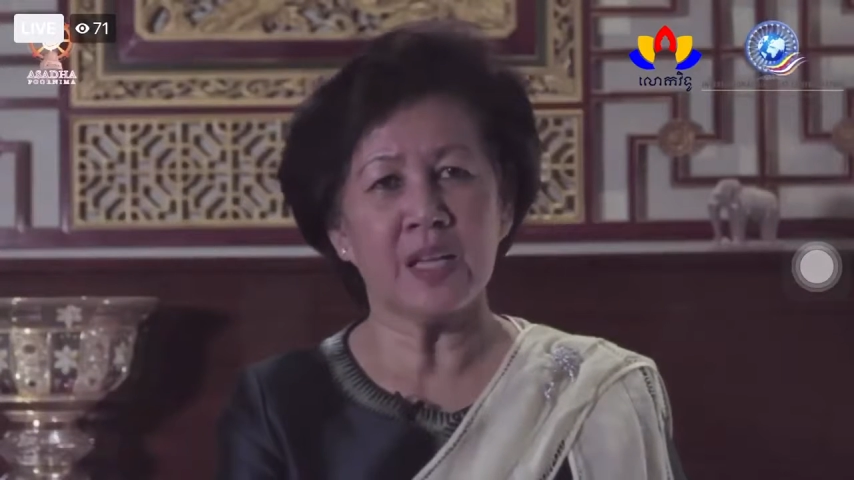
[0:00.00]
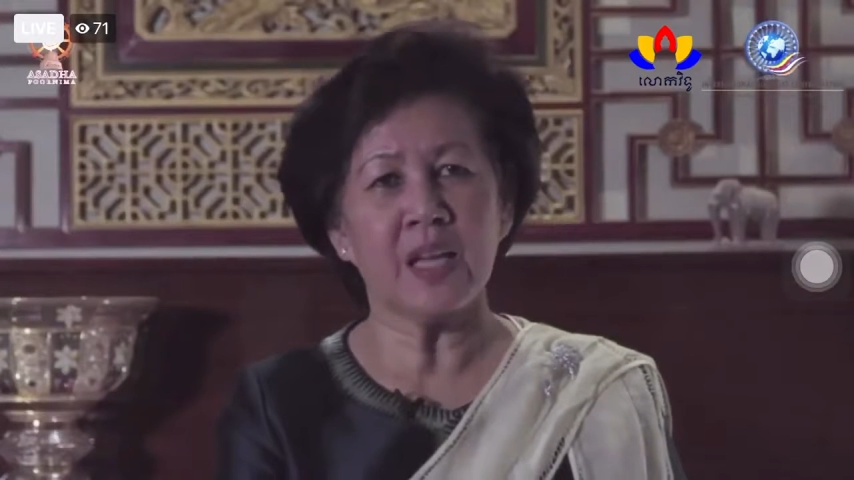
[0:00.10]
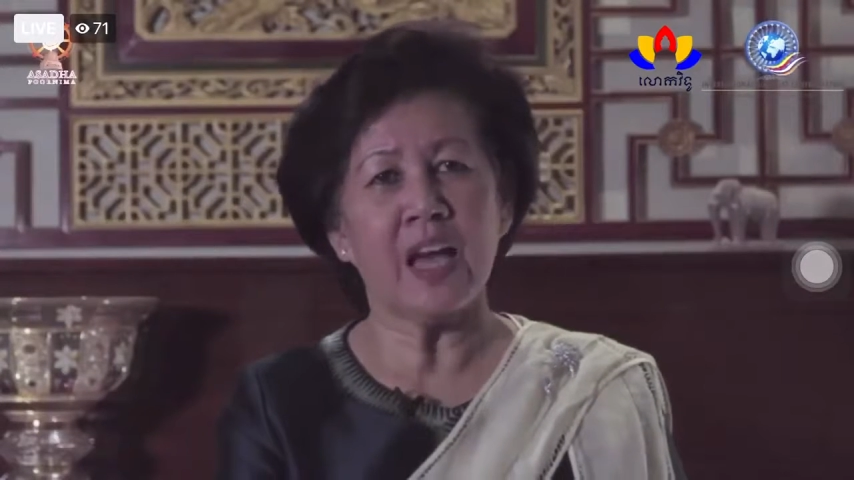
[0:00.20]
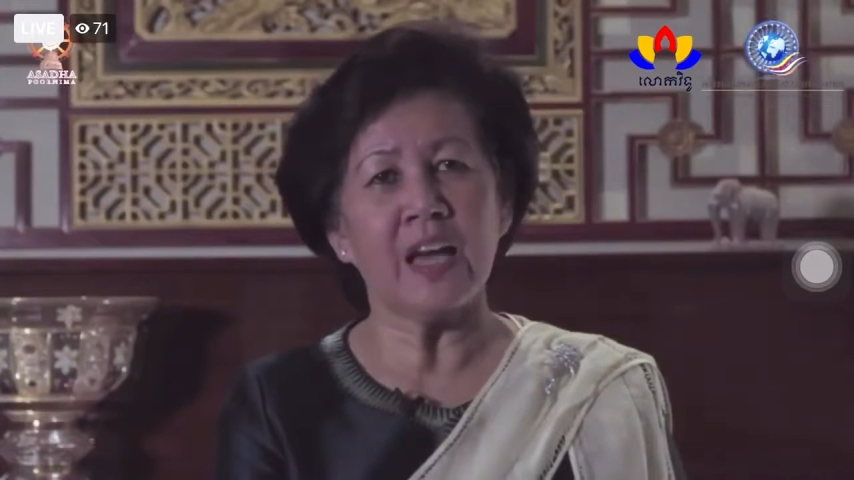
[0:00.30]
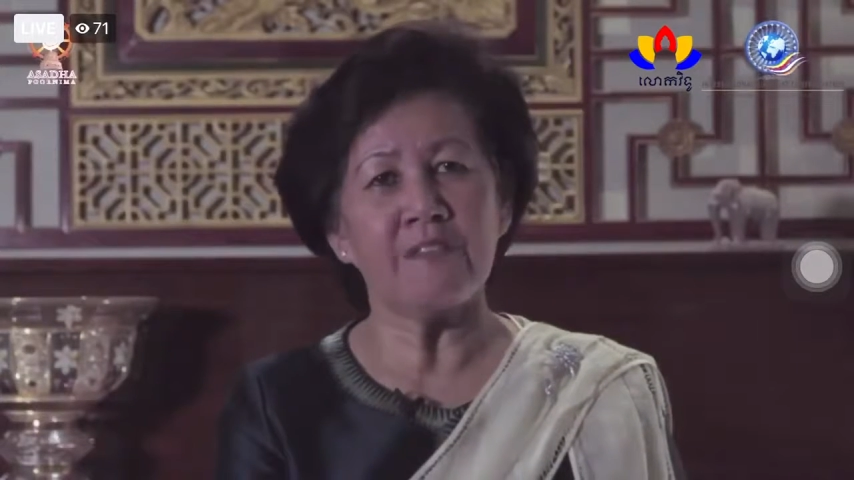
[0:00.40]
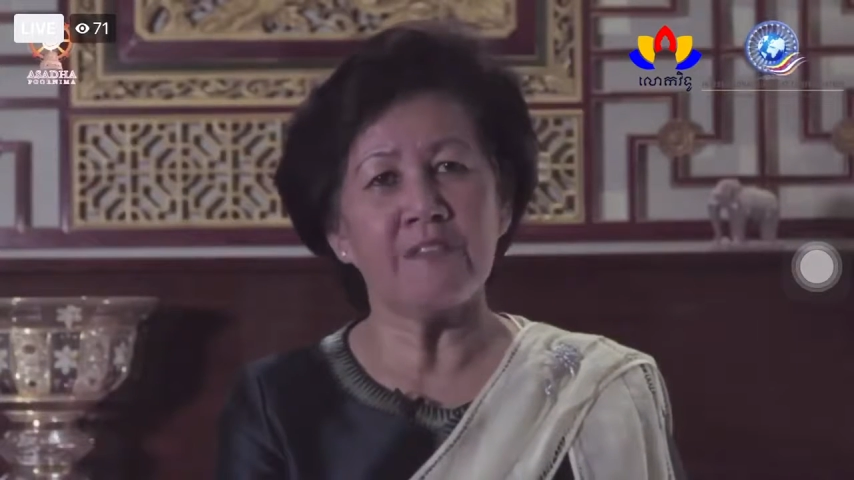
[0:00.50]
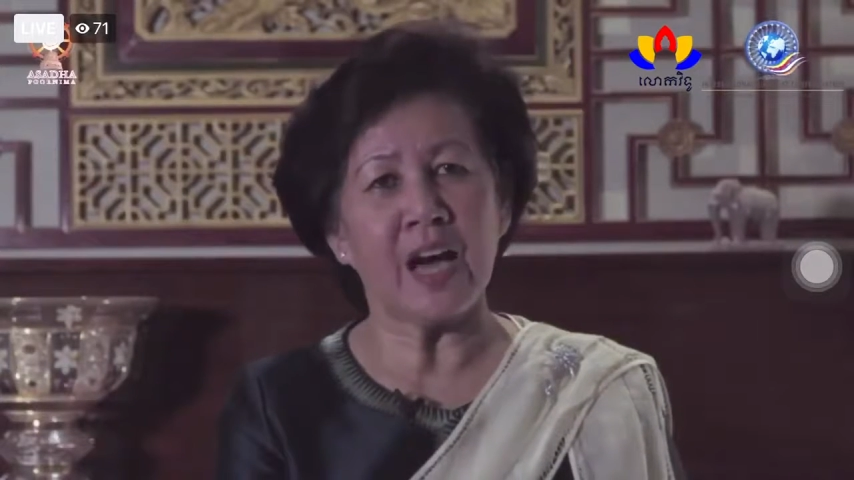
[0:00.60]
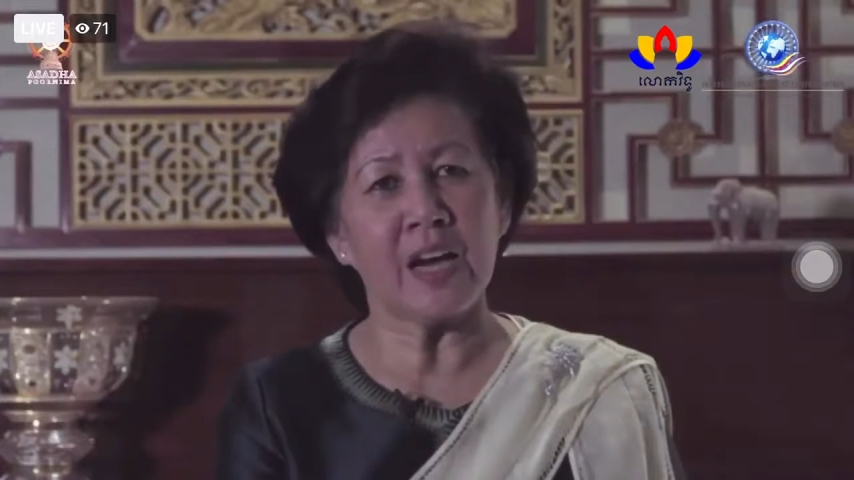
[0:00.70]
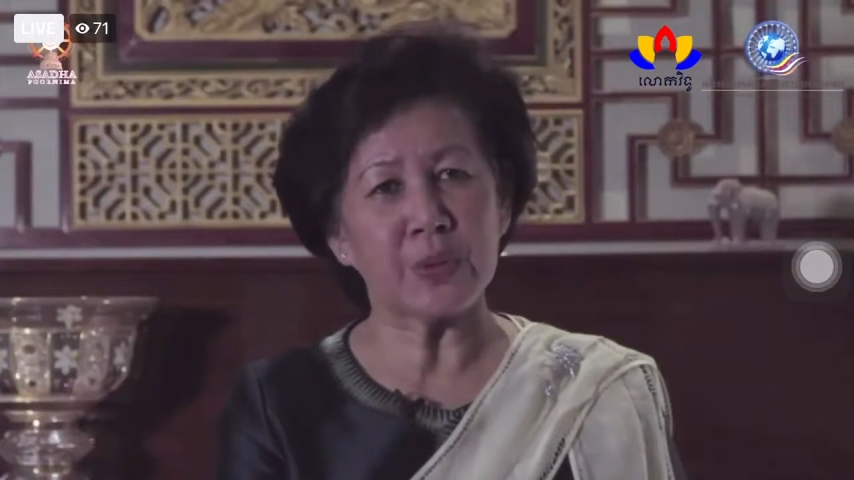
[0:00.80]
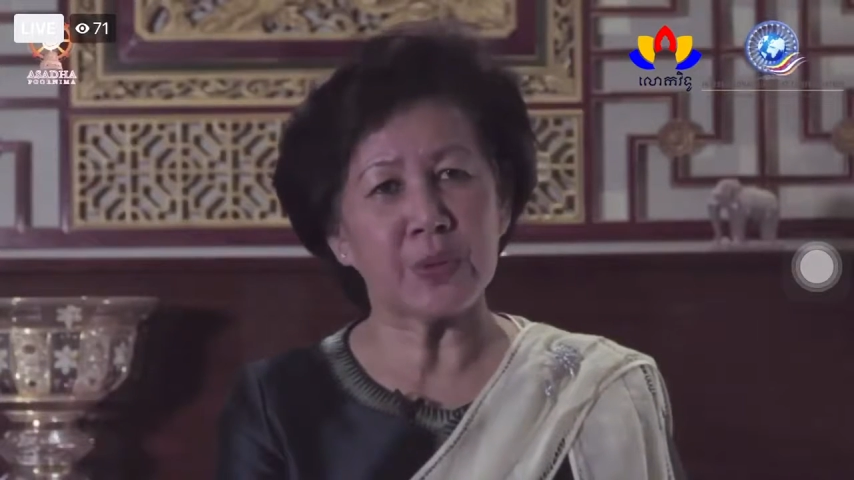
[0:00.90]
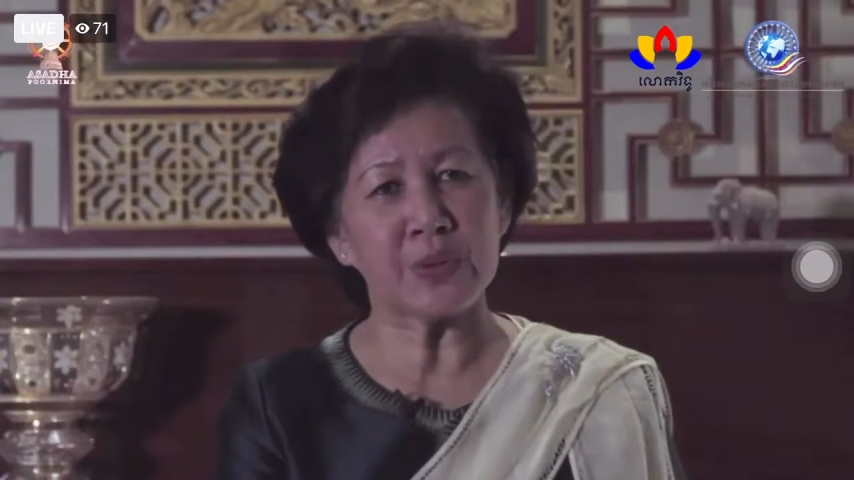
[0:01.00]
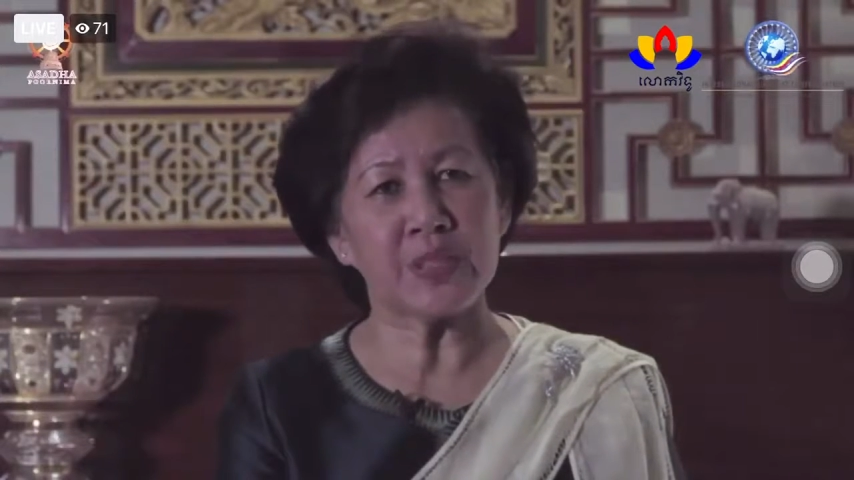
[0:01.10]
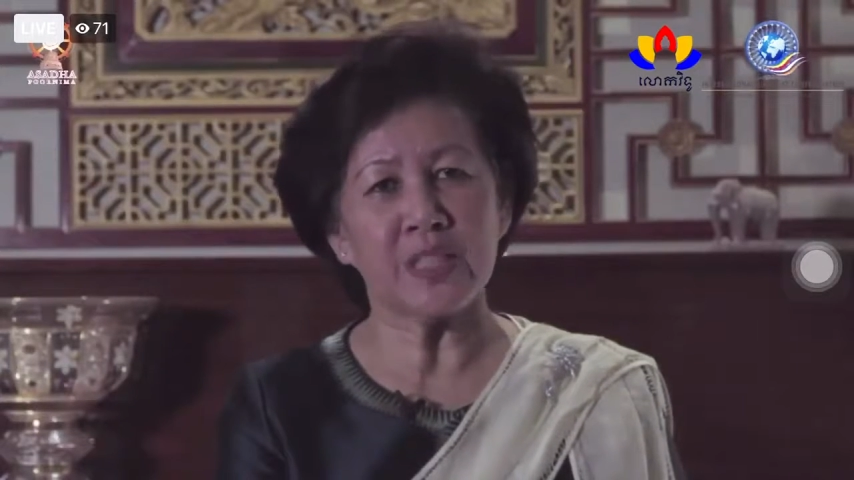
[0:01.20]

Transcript: and values in